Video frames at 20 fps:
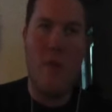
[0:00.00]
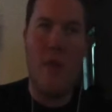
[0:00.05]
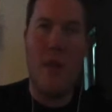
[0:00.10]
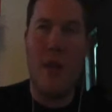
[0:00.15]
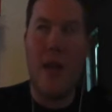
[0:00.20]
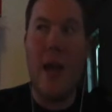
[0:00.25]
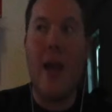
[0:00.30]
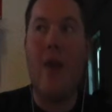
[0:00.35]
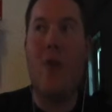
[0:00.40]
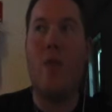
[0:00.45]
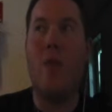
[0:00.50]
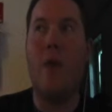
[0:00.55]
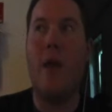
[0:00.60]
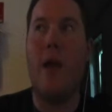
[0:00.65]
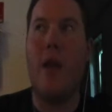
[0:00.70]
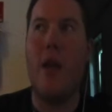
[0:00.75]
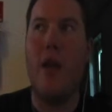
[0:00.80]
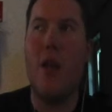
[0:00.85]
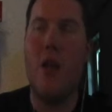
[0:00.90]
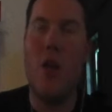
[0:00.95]
Like,
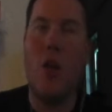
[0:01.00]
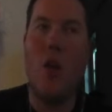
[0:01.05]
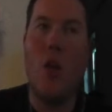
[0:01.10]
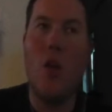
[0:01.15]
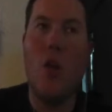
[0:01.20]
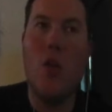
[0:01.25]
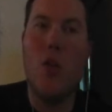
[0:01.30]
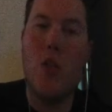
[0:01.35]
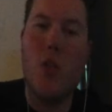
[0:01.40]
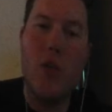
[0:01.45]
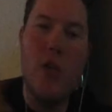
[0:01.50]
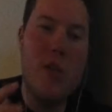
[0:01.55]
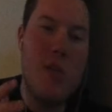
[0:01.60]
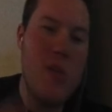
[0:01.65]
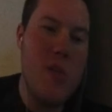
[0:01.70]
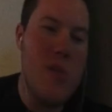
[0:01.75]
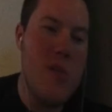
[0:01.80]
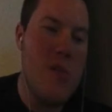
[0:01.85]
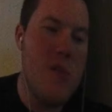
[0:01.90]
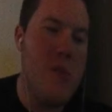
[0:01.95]
when Looney
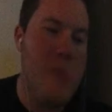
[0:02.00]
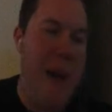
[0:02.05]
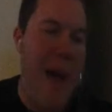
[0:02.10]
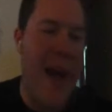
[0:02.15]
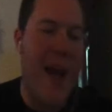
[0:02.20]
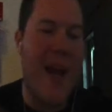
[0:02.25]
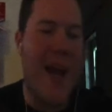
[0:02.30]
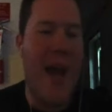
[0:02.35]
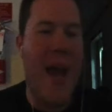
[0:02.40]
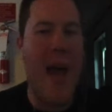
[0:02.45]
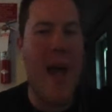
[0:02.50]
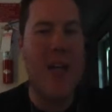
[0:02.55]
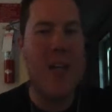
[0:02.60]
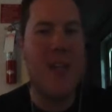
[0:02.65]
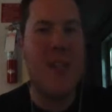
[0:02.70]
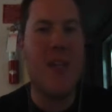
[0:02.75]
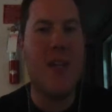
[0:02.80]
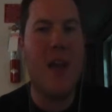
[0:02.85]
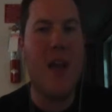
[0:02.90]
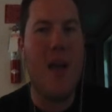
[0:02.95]
Tunes Back in
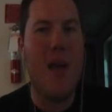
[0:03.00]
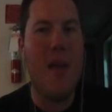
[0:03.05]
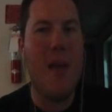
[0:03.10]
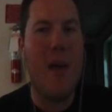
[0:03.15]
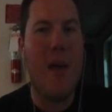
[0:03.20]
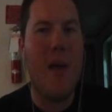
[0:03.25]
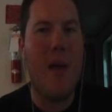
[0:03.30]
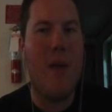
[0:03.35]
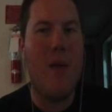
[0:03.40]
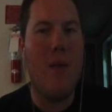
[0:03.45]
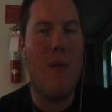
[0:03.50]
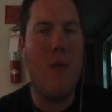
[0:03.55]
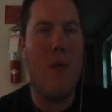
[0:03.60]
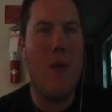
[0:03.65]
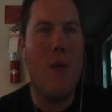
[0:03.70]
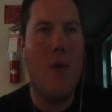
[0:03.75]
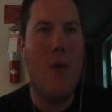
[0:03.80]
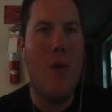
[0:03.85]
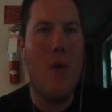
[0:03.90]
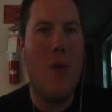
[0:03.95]
Action came out
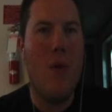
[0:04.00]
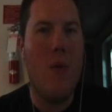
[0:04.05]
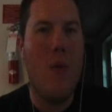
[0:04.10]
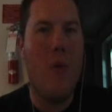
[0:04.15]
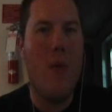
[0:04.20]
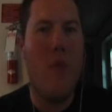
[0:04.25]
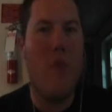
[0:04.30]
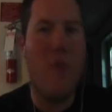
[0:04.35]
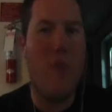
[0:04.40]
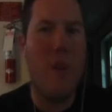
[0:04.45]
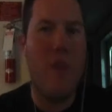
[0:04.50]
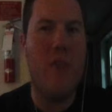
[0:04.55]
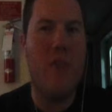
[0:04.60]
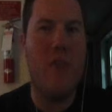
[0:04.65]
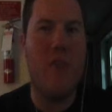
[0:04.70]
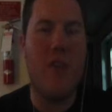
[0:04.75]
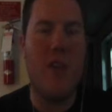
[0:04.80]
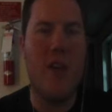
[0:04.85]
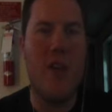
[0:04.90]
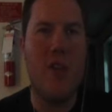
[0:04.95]
with Brendan
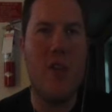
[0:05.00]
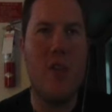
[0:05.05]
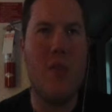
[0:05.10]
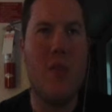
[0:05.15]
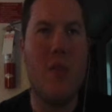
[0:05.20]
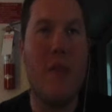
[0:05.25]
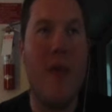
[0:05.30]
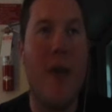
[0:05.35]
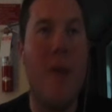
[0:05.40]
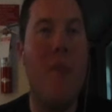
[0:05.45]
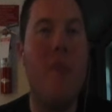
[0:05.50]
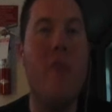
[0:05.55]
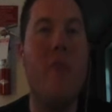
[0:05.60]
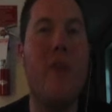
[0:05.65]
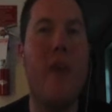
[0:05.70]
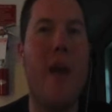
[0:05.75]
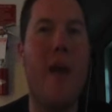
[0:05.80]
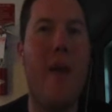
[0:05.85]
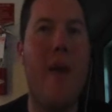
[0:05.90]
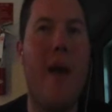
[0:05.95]
Fraser, when that movie
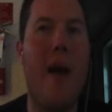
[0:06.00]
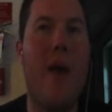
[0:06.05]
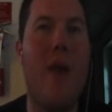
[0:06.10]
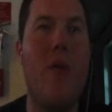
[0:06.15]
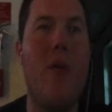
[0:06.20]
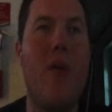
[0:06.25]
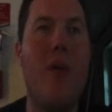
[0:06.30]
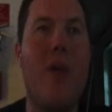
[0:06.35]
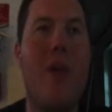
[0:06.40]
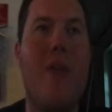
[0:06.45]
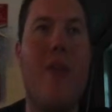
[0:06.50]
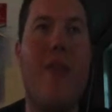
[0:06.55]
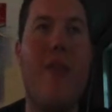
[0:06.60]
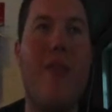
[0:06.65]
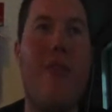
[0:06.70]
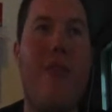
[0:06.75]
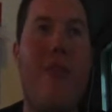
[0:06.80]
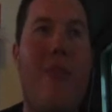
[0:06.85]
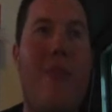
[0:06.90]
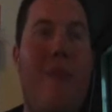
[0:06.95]
came out,
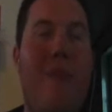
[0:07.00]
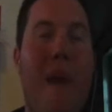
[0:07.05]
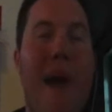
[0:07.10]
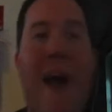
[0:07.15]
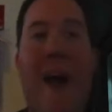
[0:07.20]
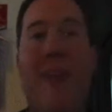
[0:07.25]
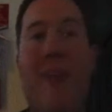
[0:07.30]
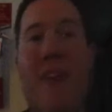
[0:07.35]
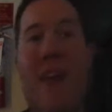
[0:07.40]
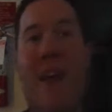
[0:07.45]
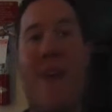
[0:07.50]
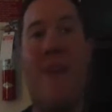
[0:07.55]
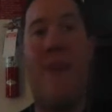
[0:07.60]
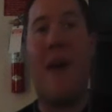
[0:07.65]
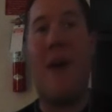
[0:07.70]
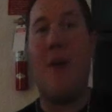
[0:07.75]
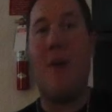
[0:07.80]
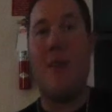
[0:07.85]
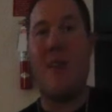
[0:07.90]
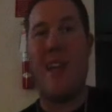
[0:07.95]
back then
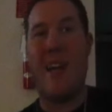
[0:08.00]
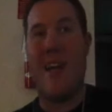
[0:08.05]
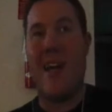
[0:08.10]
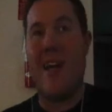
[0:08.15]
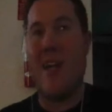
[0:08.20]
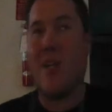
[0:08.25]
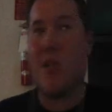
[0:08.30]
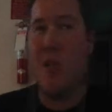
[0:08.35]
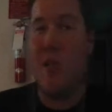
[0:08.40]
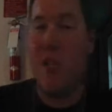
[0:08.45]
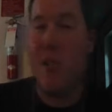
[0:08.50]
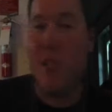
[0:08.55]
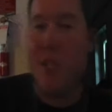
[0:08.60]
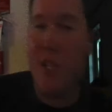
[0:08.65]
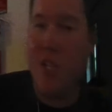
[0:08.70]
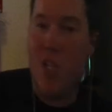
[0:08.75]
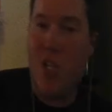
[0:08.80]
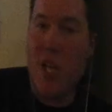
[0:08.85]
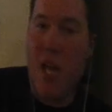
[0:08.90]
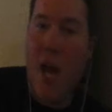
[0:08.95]
that was, I guess, good
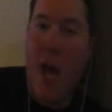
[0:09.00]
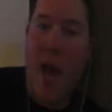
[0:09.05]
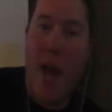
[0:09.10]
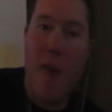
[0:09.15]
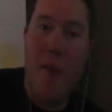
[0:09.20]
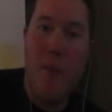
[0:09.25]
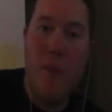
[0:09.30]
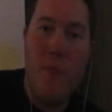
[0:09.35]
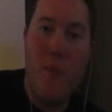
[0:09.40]
CGI.